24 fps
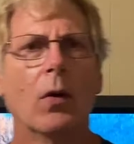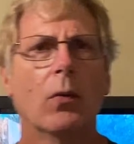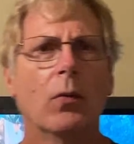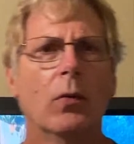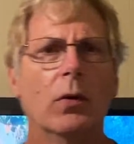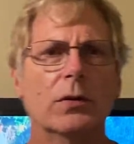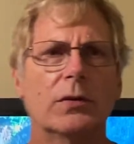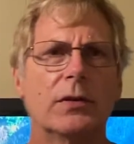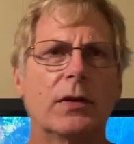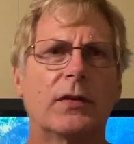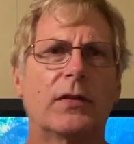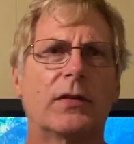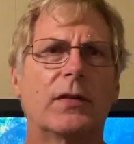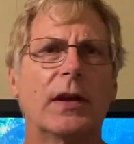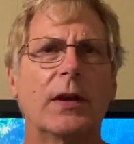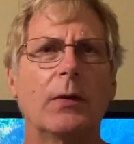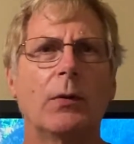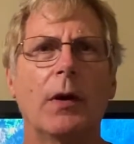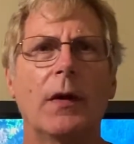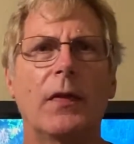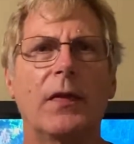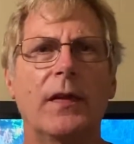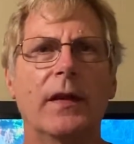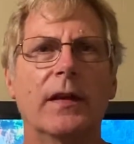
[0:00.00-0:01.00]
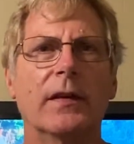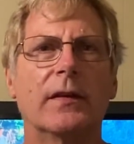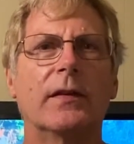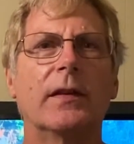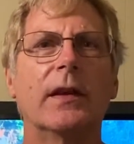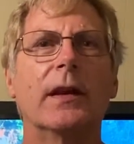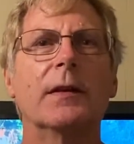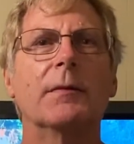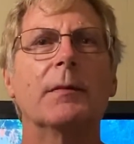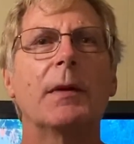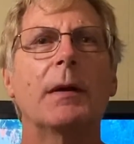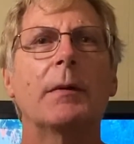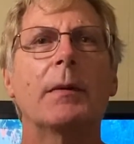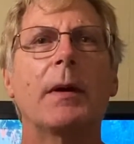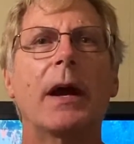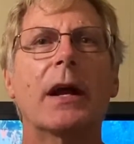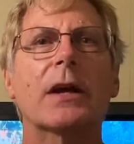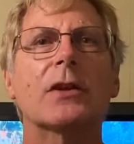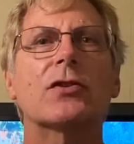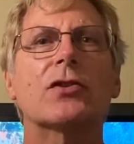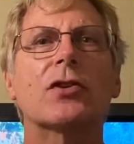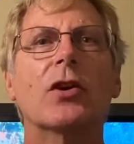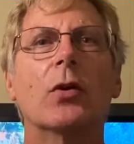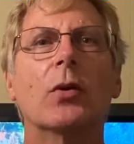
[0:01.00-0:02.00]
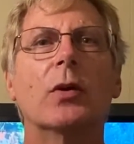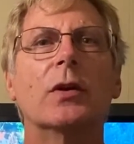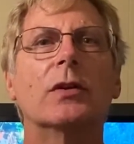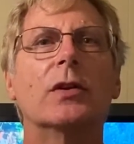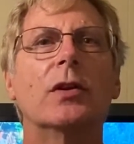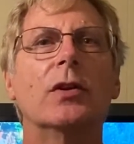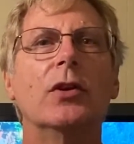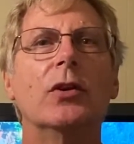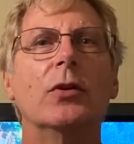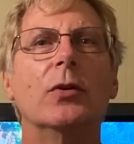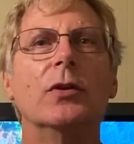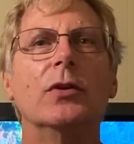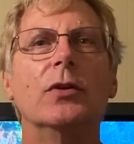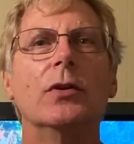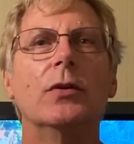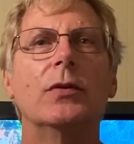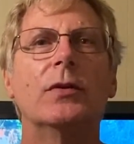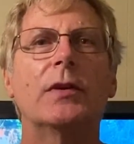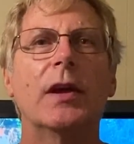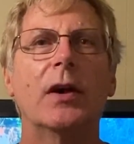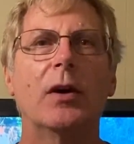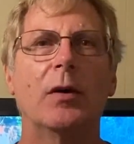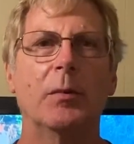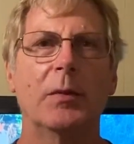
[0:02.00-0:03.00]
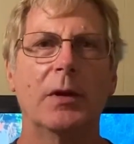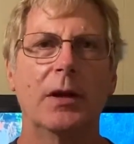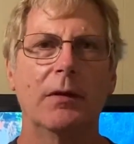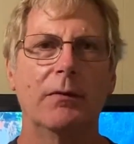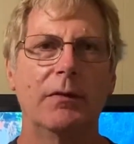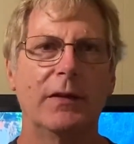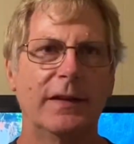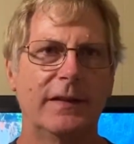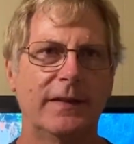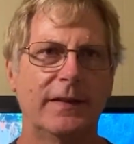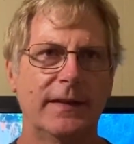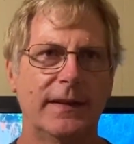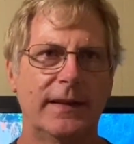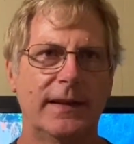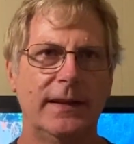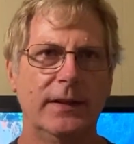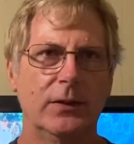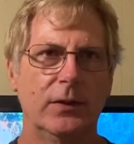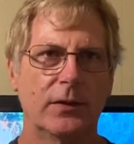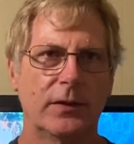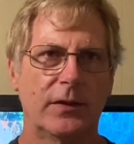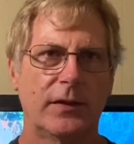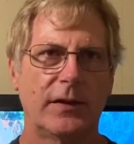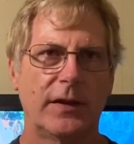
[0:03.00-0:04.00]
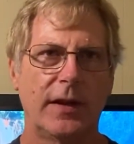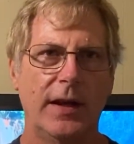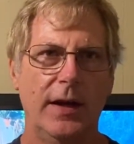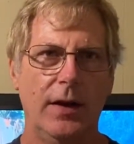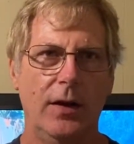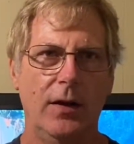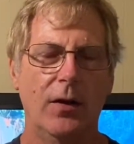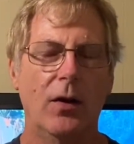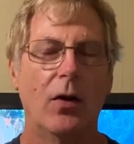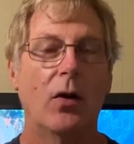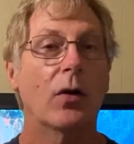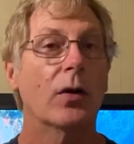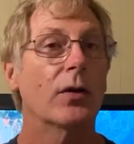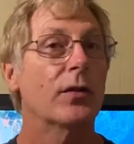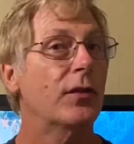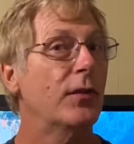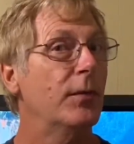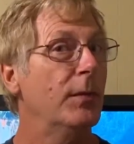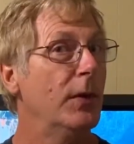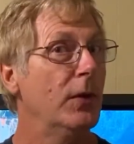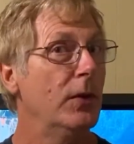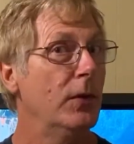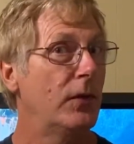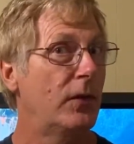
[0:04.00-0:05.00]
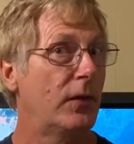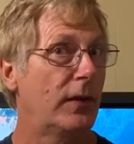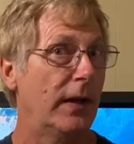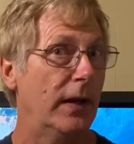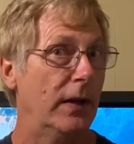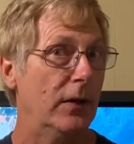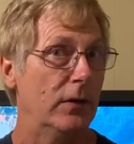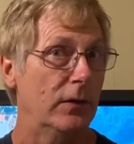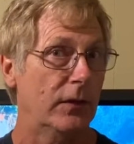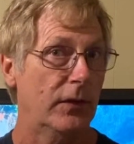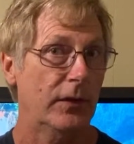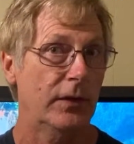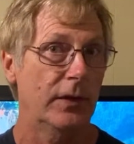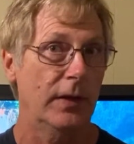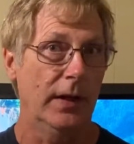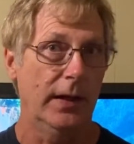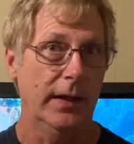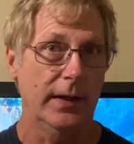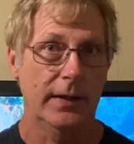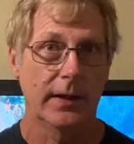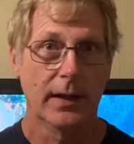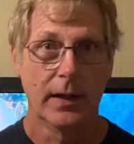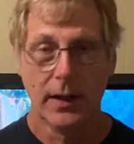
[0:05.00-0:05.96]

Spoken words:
We'll just see what this is. Maybe I can show it to you and you tell me if it's a killed scale or a smooth scaled snake.